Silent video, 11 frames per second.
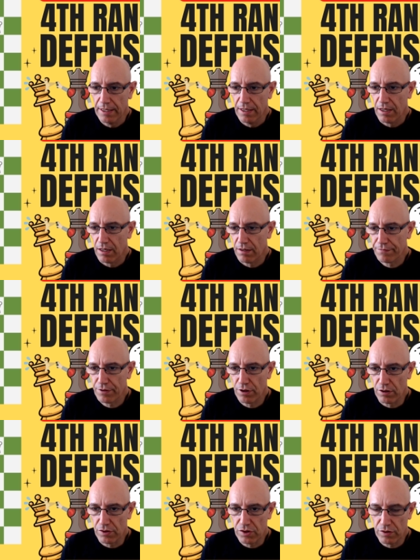Of
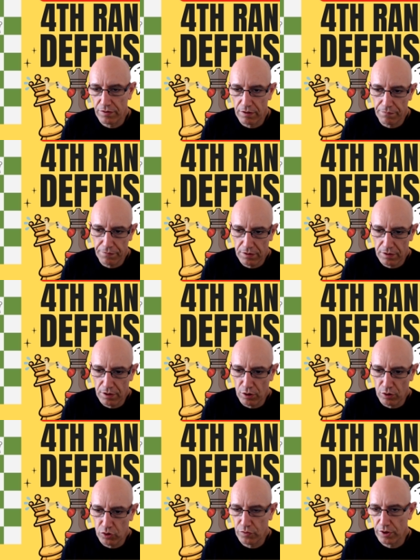course, if it
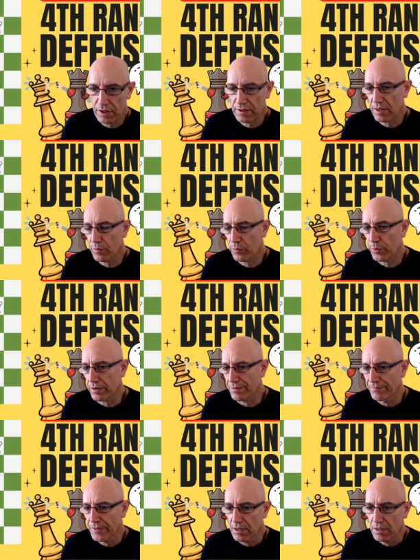goes, for example,
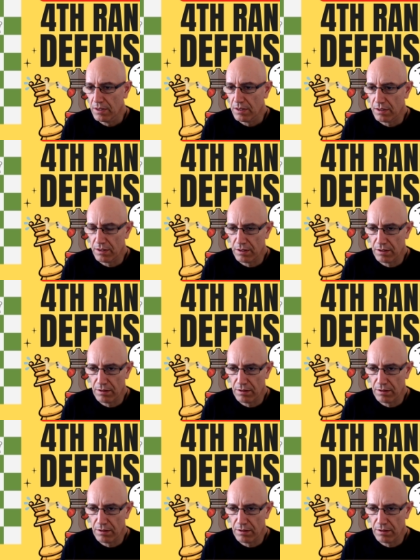I